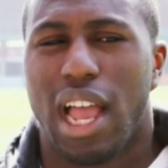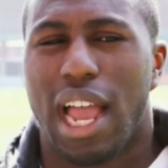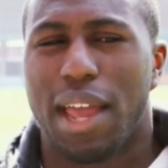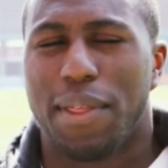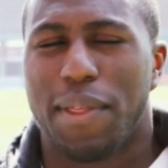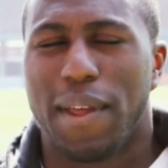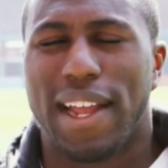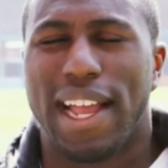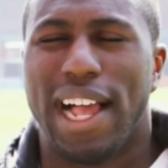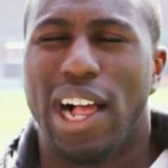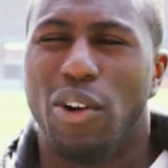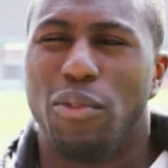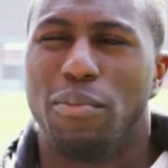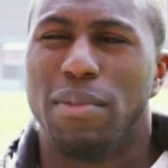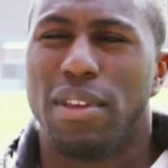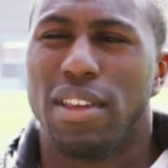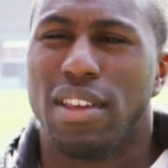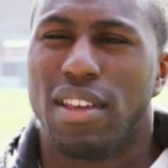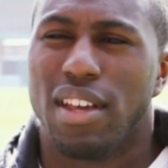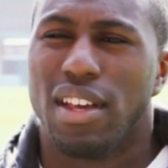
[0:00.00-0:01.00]
I think helped
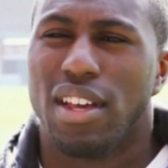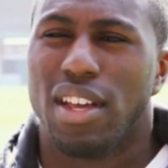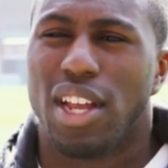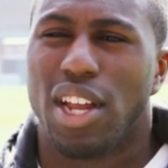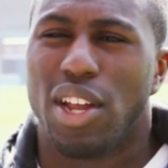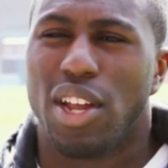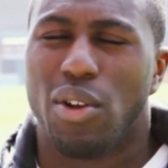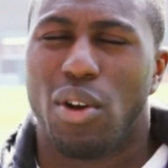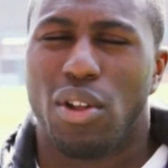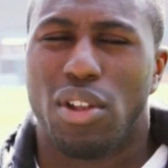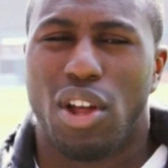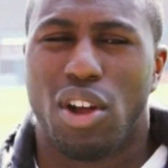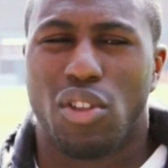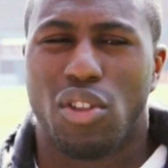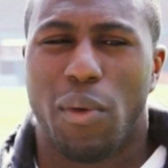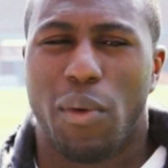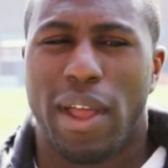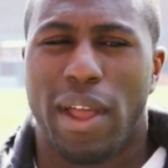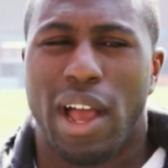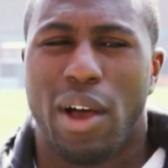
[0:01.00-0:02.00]
me, along
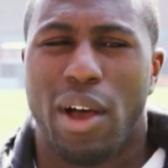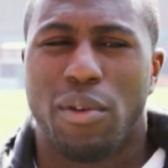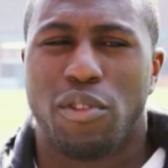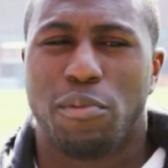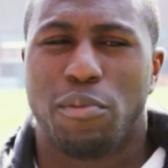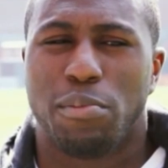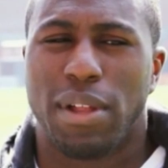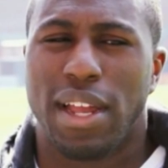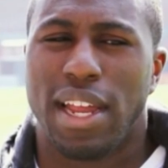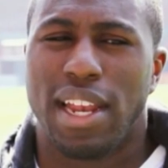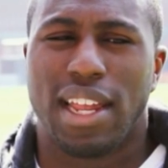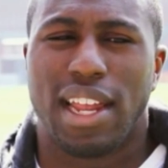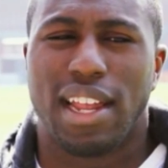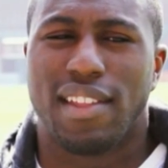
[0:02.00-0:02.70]
the way. I was playing